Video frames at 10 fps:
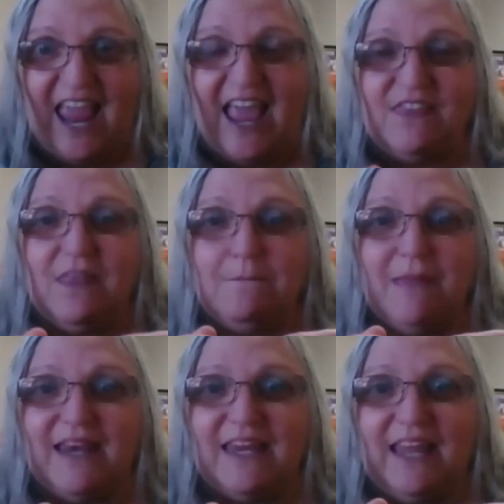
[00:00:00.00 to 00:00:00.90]
And the
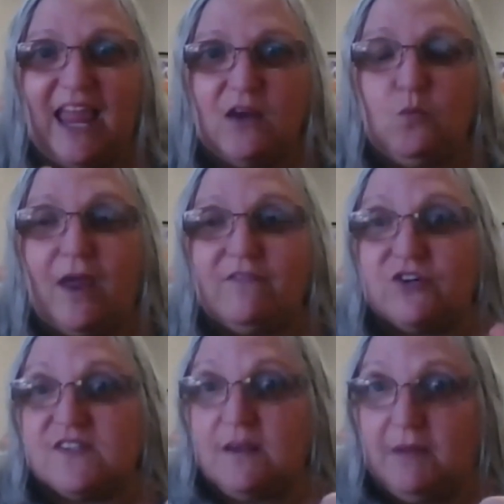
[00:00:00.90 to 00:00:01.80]
Medicaid
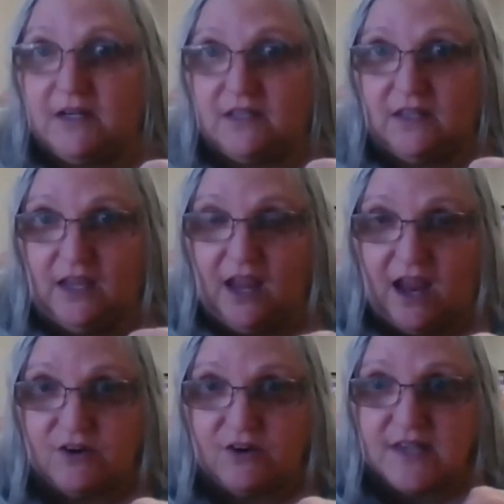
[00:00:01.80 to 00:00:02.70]
waivers, some under the
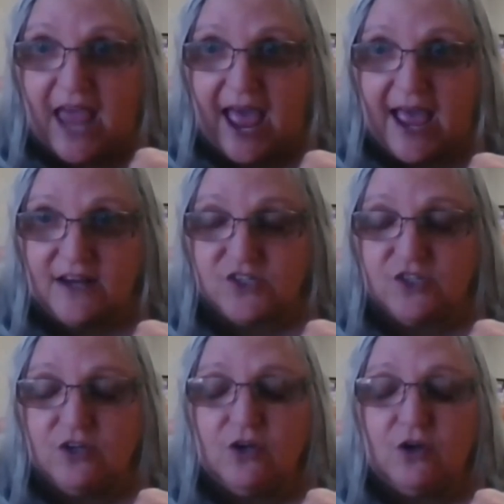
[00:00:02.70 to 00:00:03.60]
CARES Act,
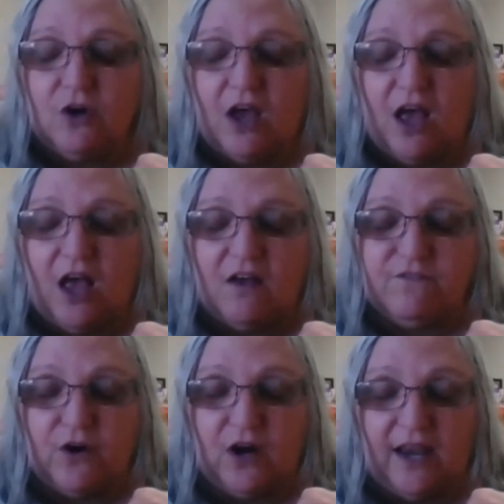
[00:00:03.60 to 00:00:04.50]

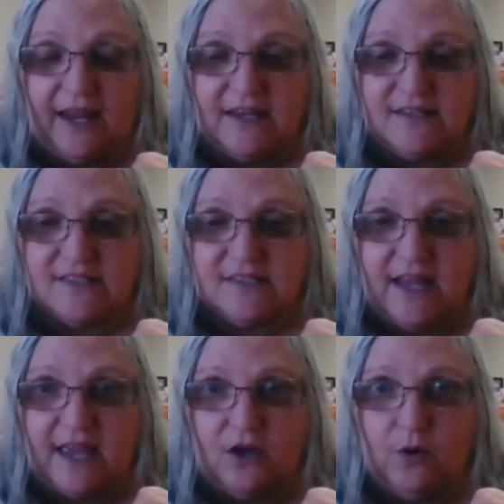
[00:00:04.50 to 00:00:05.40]
for clients
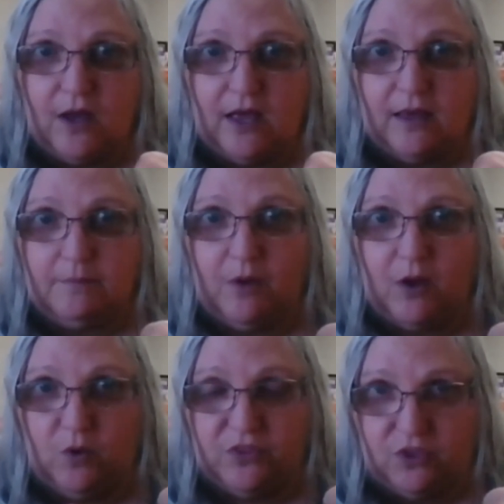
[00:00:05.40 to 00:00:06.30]
now
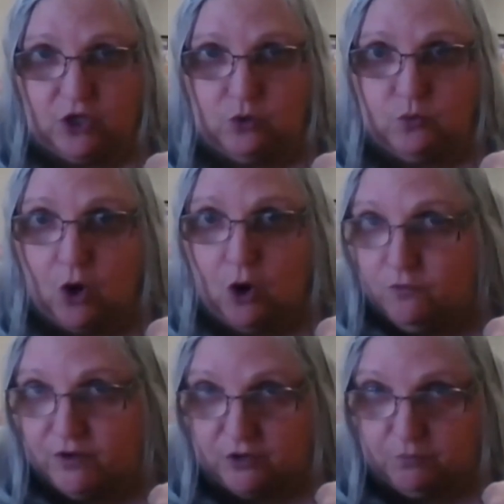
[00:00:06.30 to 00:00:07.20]
with the new
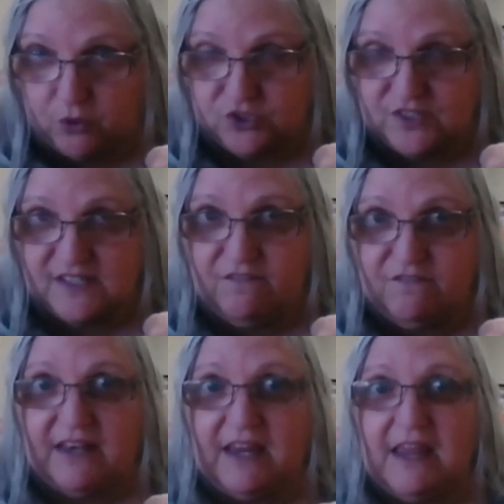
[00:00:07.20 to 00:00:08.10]
COVID emergency
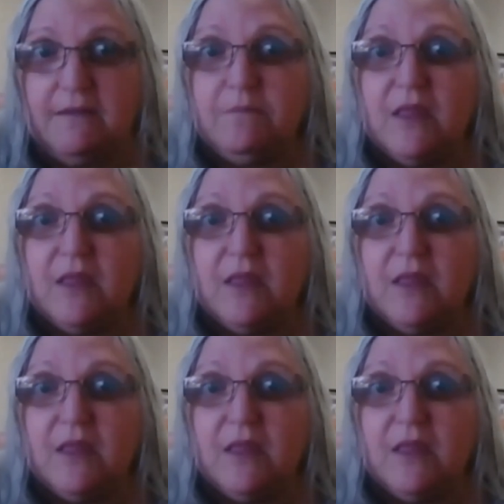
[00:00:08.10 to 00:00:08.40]
funding,